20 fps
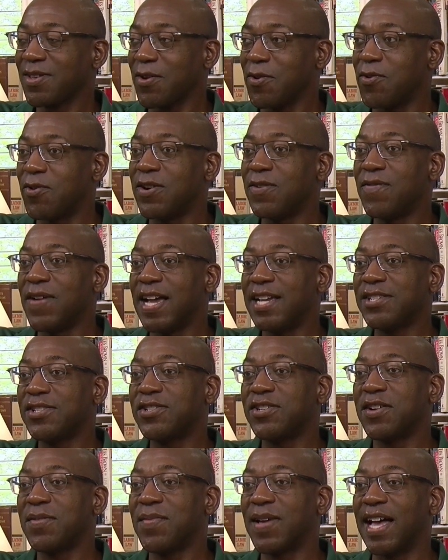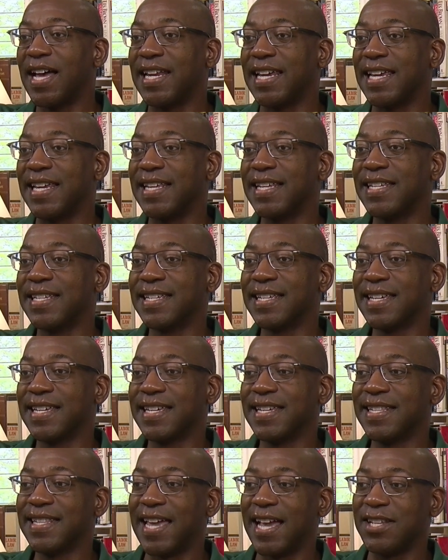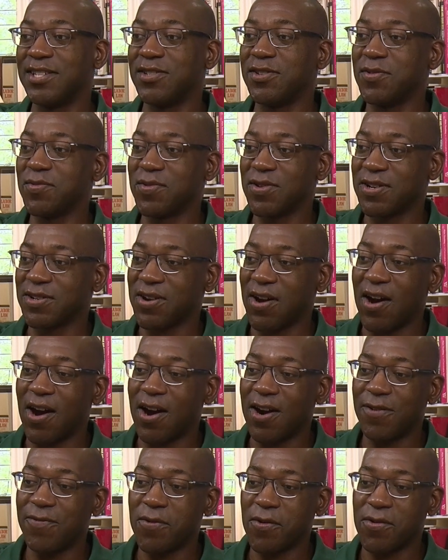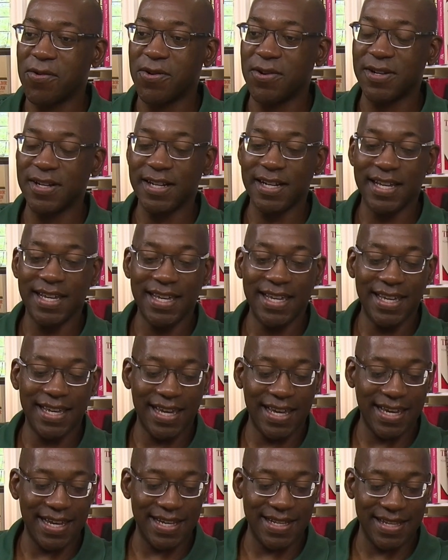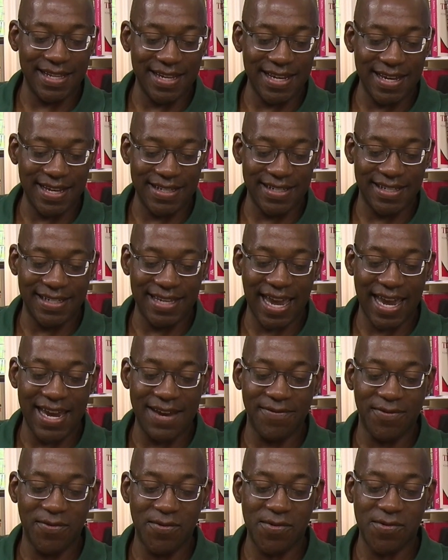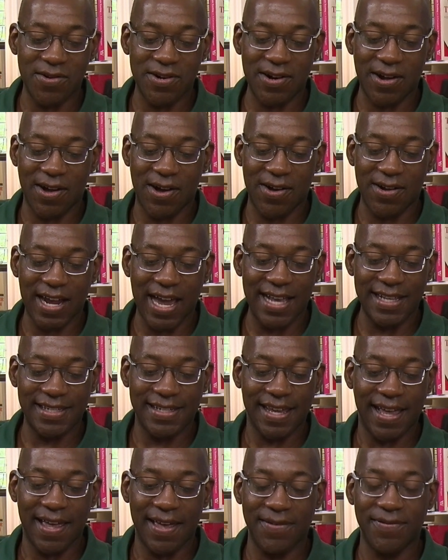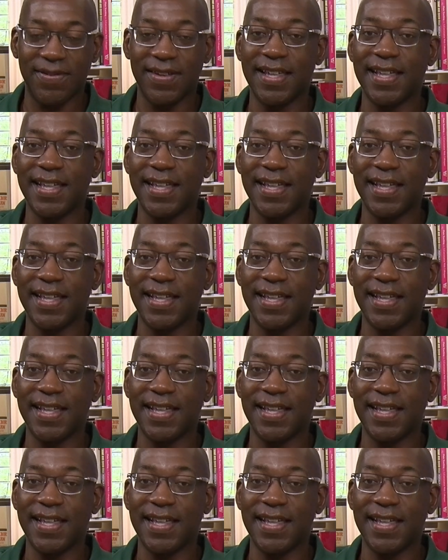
or invest your money that you worked hard for and save for and all that stuff,